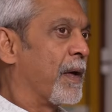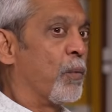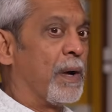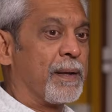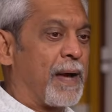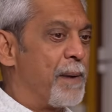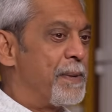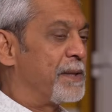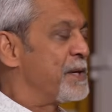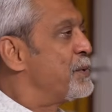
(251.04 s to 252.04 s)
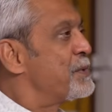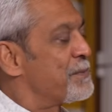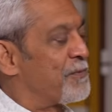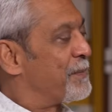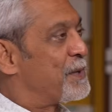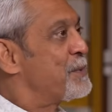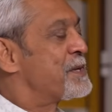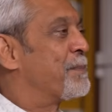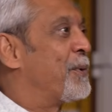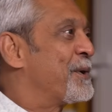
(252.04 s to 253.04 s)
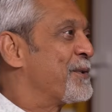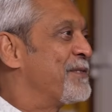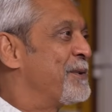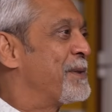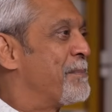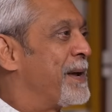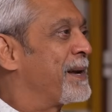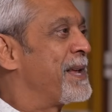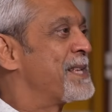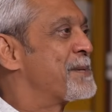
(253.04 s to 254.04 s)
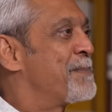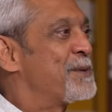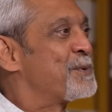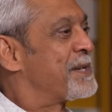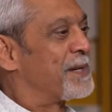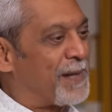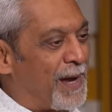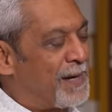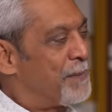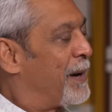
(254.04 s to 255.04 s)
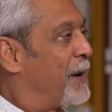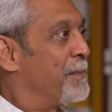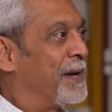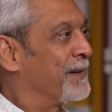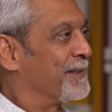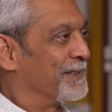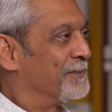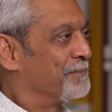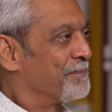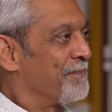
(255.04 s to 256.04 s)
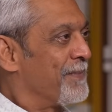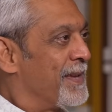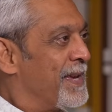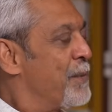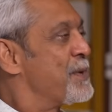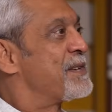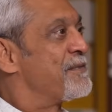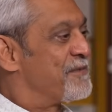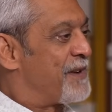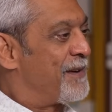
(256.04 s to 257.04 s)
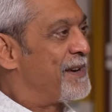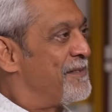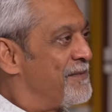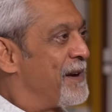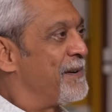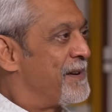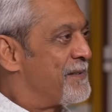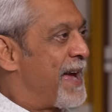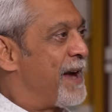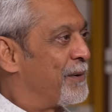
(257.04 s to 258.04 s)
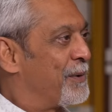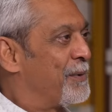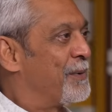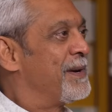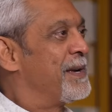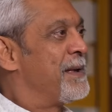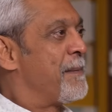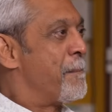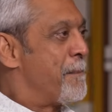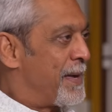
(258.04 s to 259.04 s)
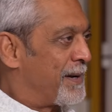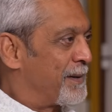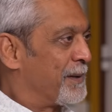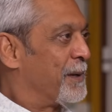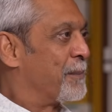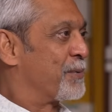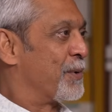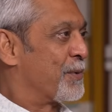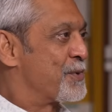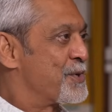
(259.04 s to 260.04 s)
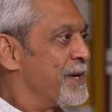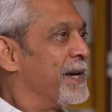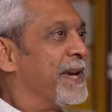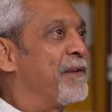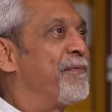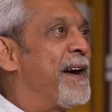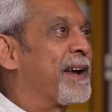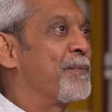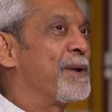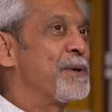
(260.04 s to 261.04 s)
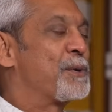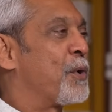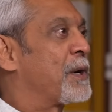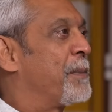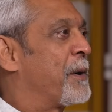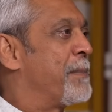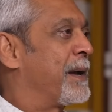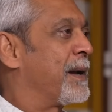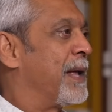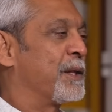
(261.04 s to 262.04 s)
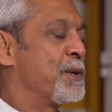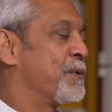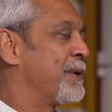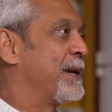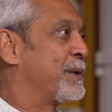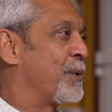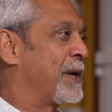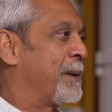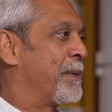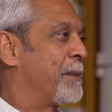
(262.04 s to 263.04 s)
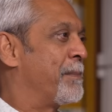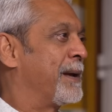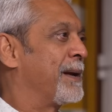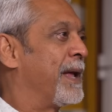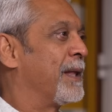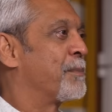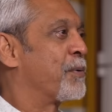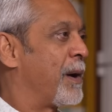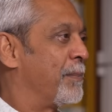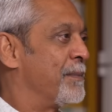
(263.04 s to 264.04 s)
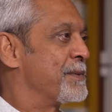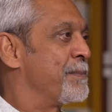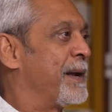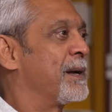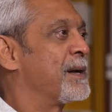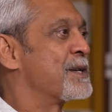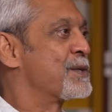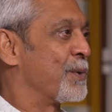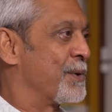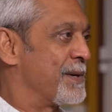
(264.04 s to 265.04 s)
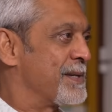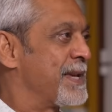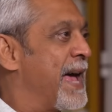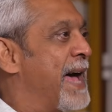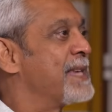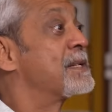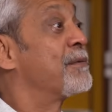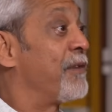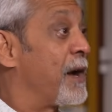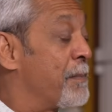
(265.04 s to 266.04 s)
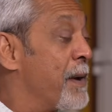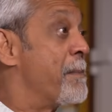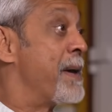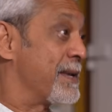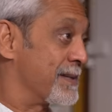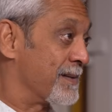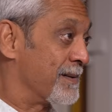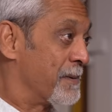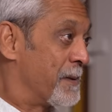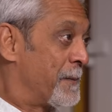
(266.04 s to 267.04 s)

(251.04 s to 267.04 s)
Well, I mean, from the user point of view, the mental health space was entirely biomedical. It was a very, very narrow medical approach. In fact, when you talked about mental health, you were really talking about mental health problems, mental disorders, as defined by medicine.